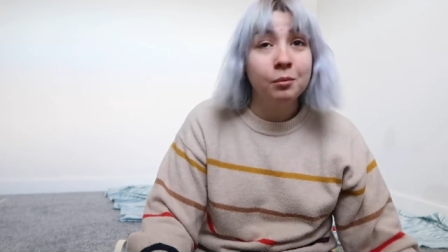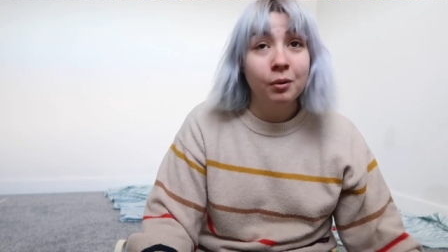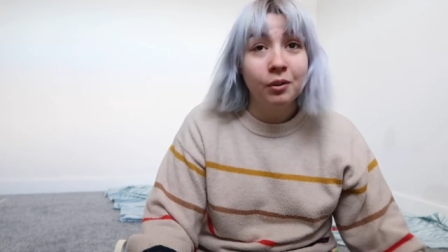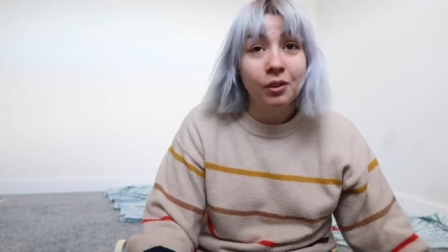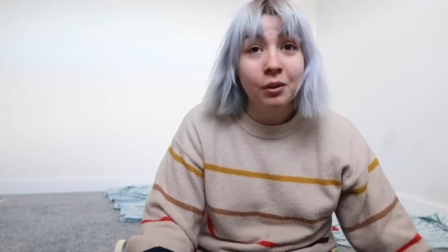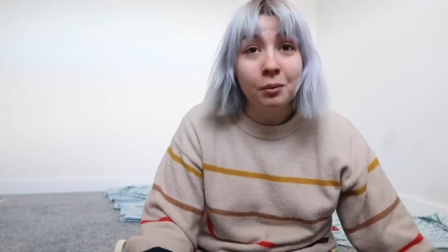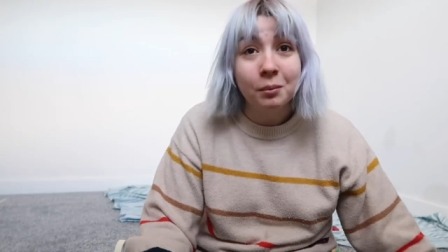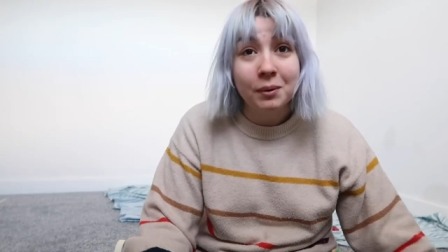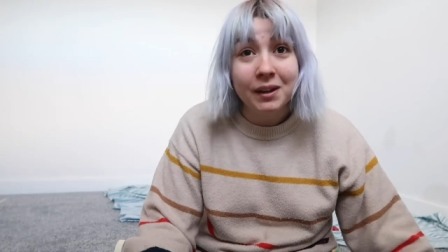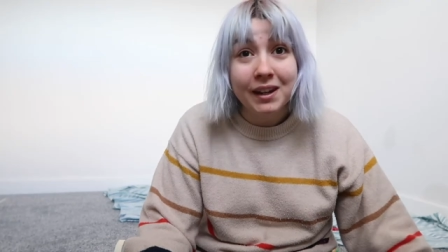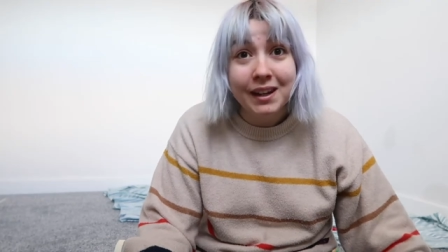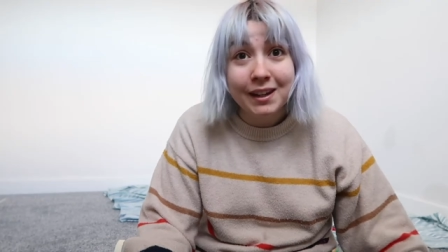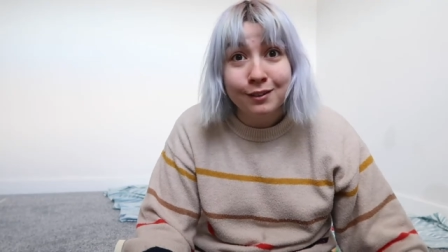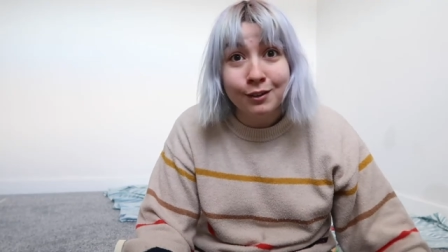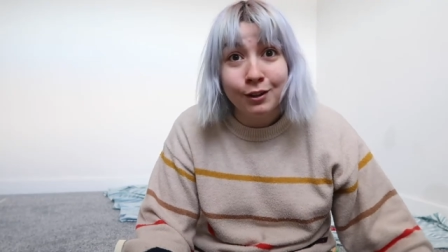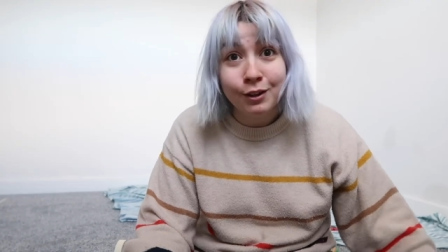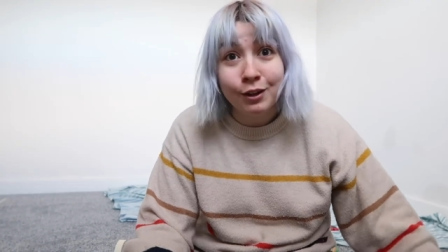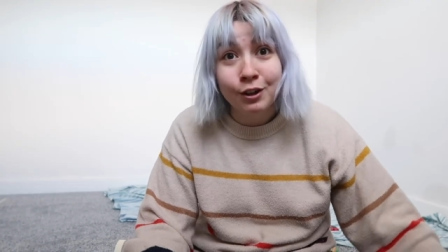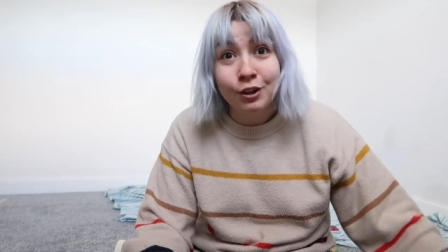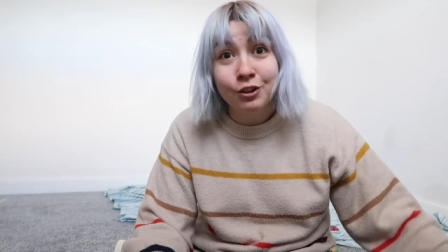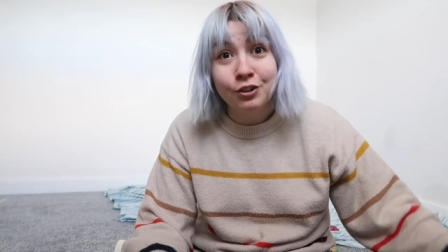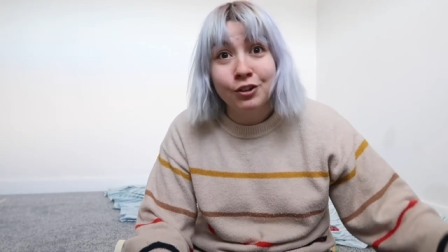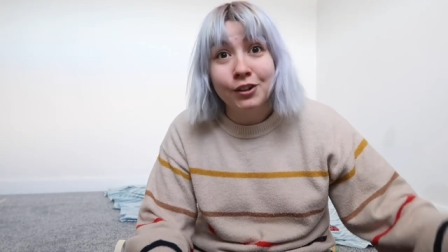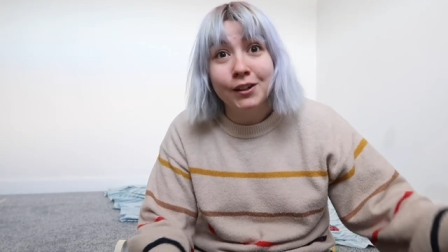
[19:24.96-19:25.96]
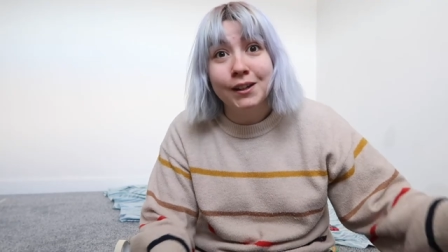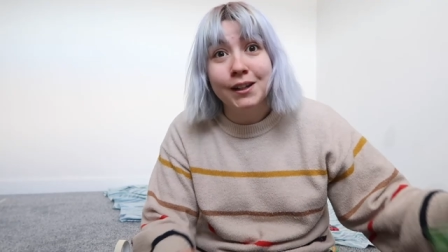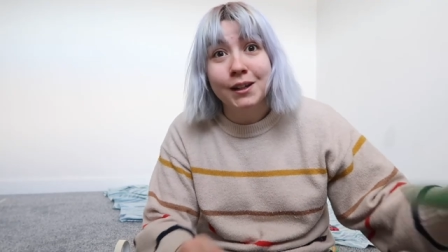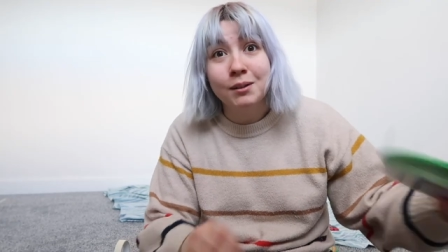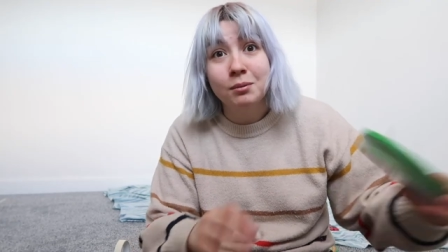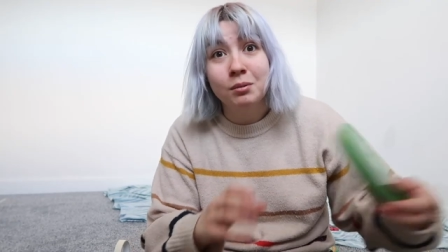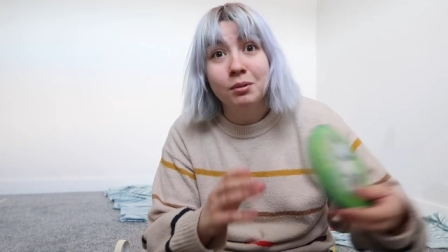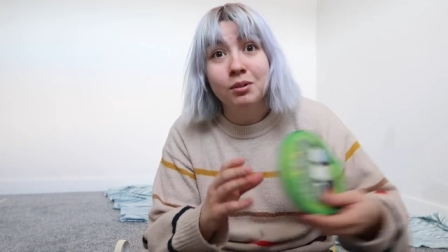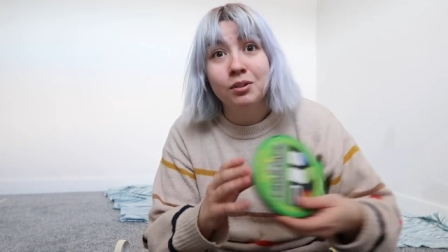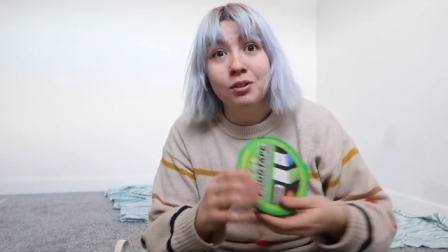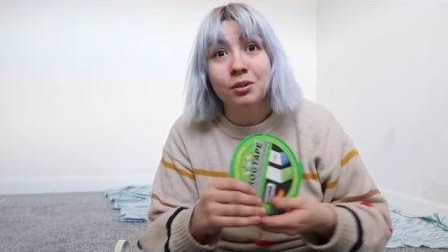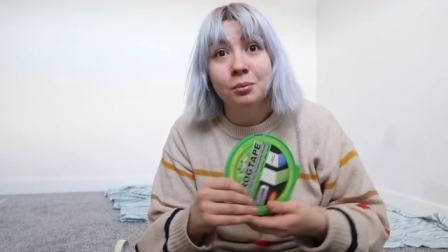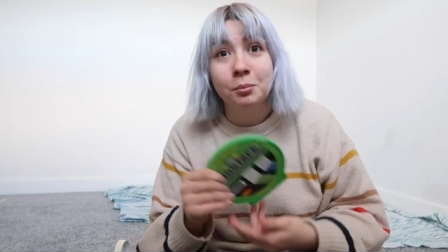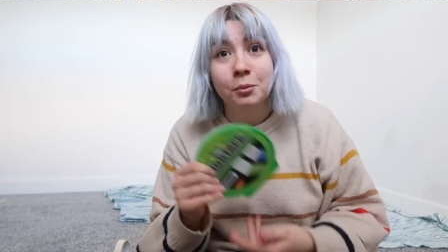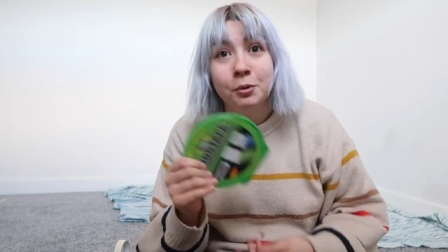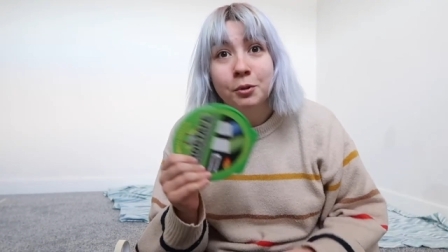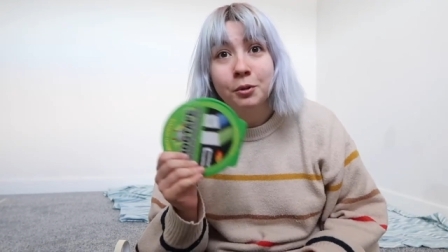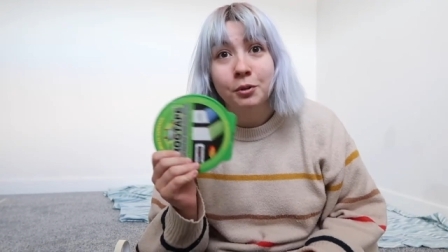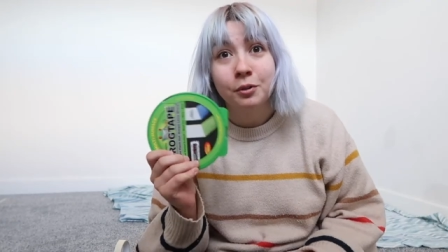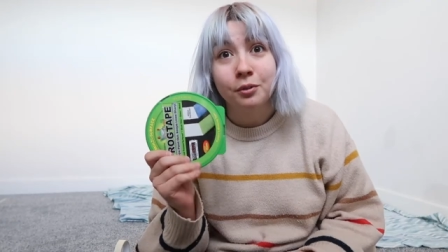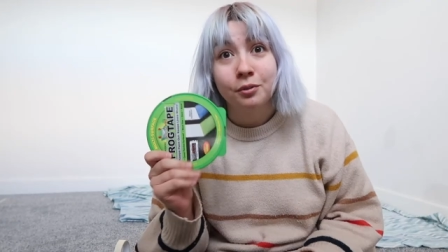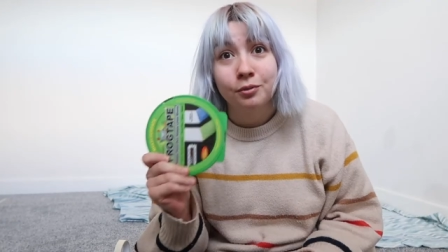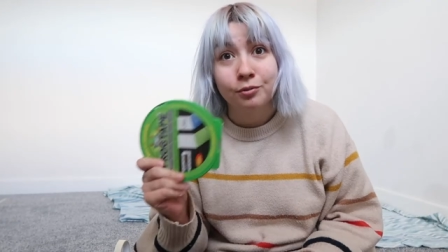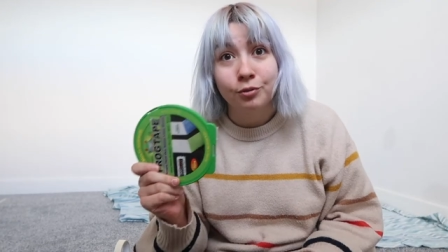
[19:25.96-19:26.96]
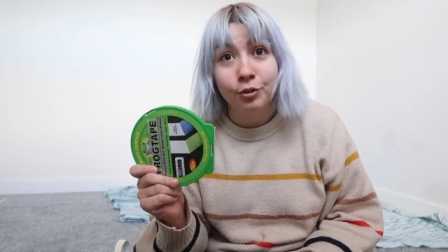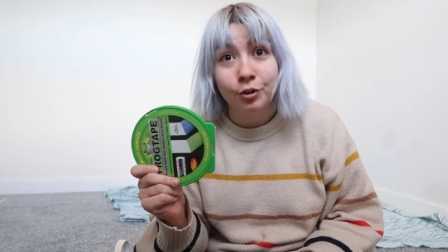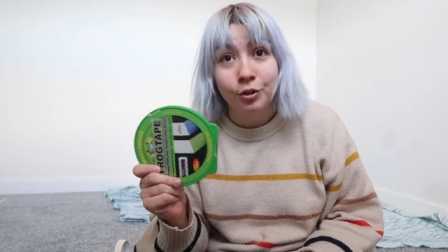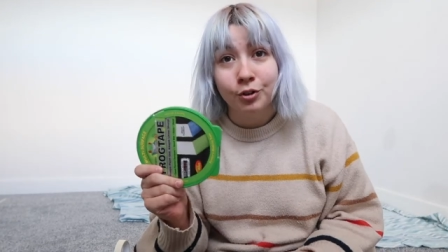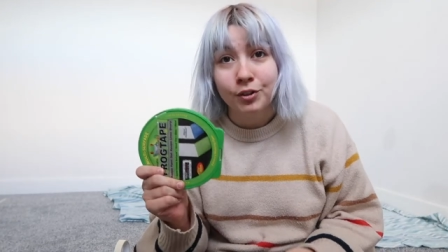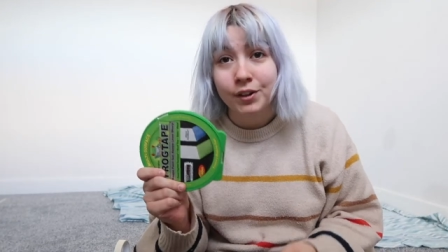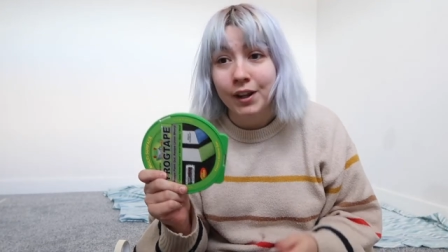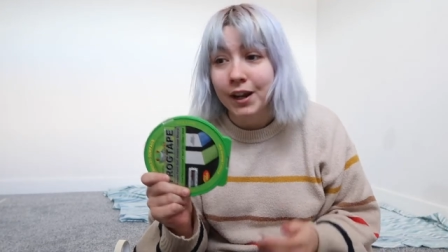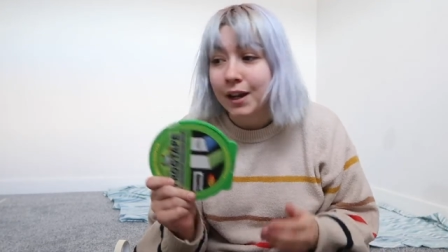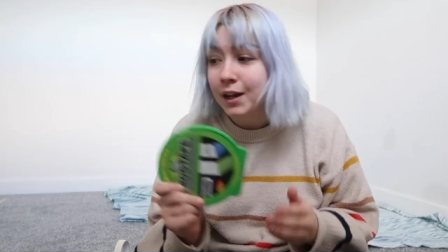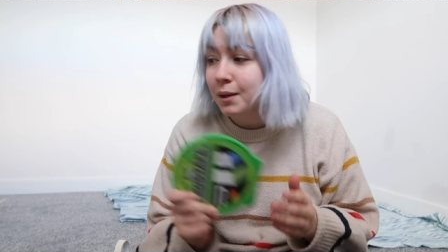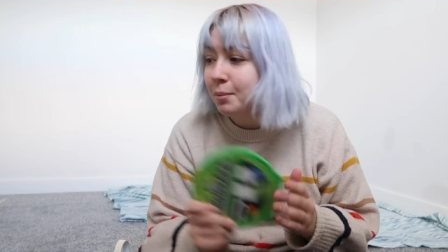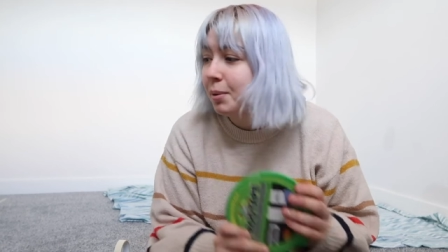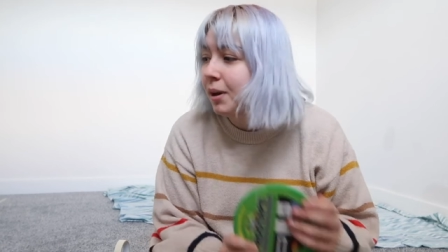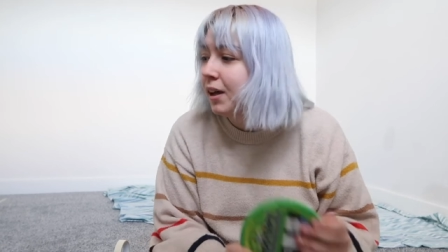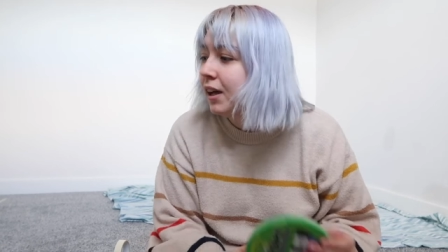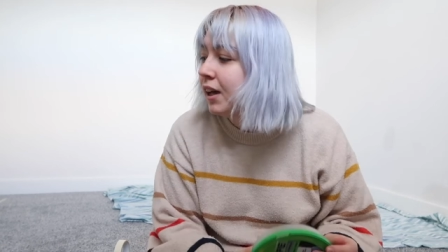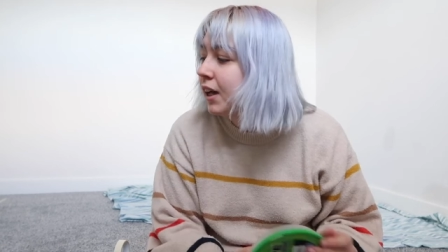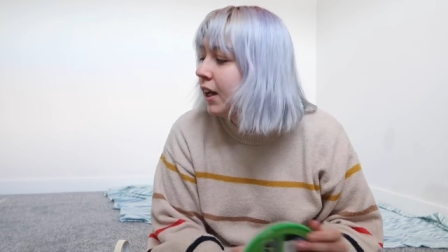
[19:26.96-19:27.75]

one that we need urgently was some more frog tape.